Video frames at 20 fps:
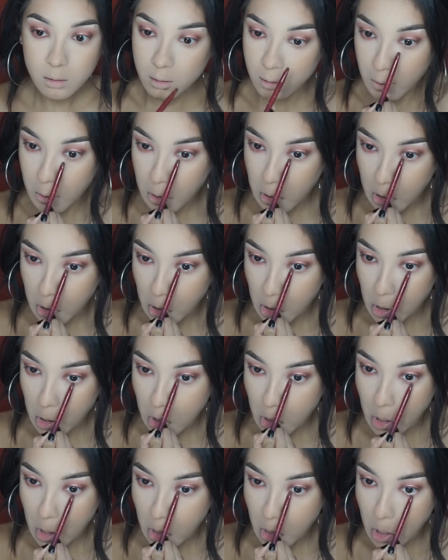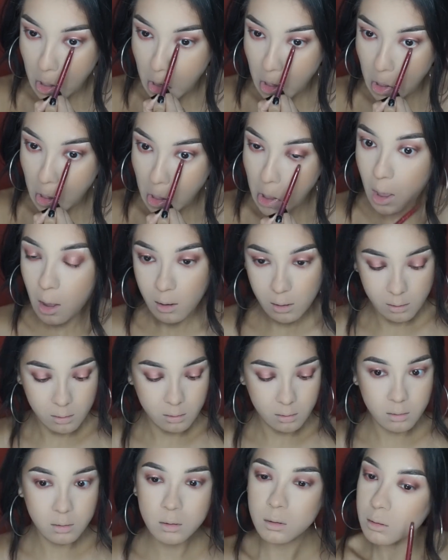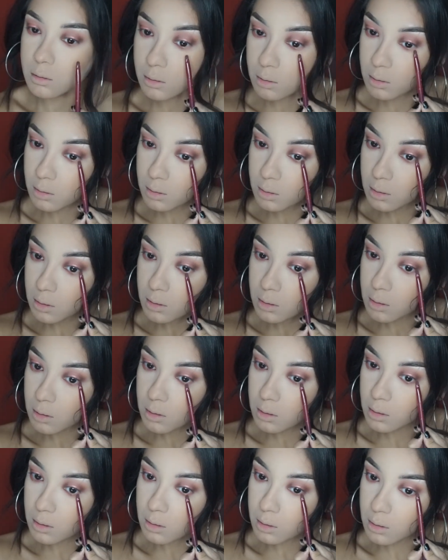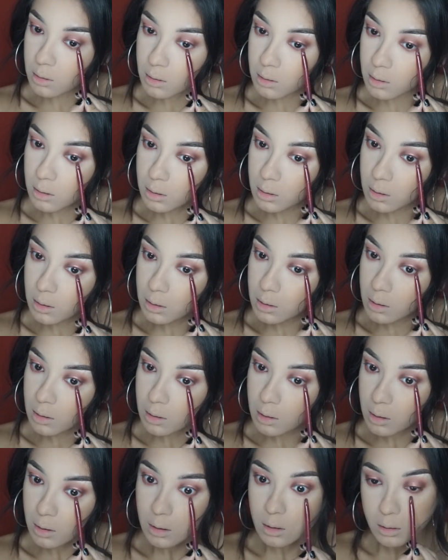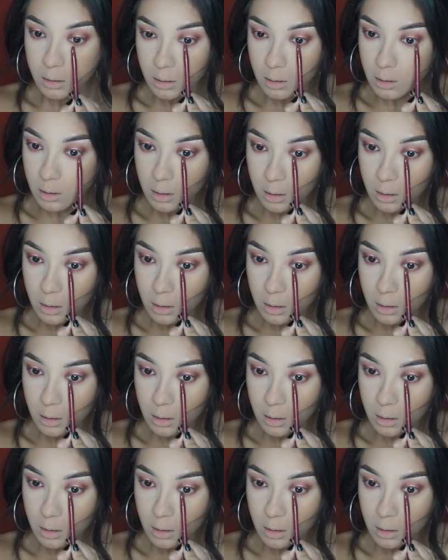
(no one is talking)